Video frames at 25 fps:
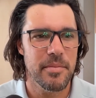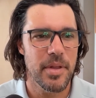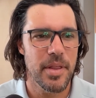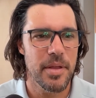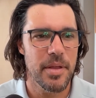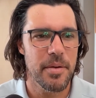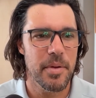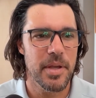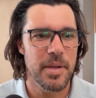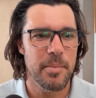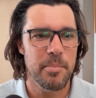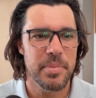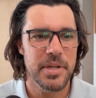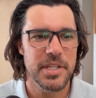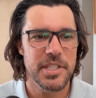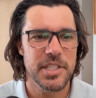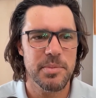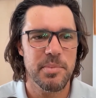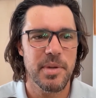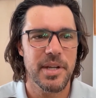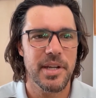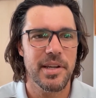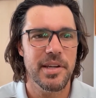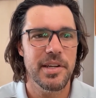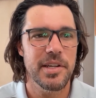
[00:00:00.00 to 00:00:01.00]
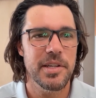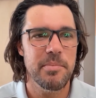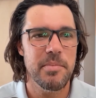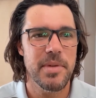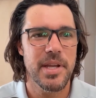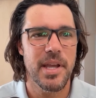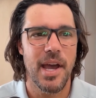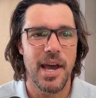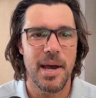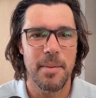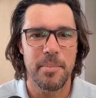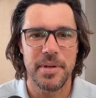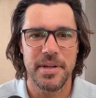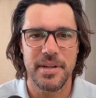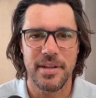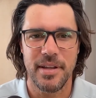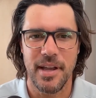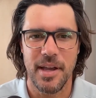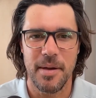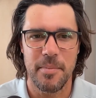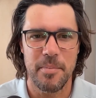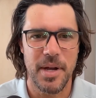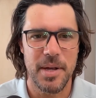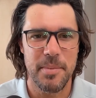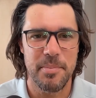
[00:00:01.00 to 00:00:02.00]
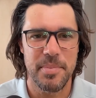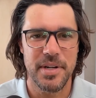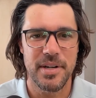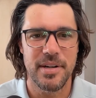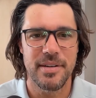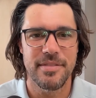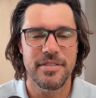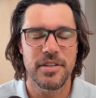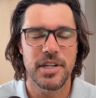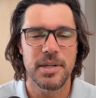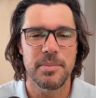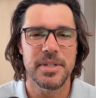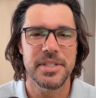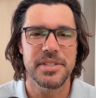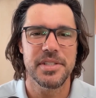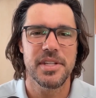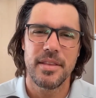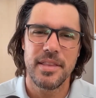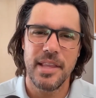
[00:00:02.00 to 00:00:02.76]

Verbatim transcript: the impingement could be happening at my piriformis.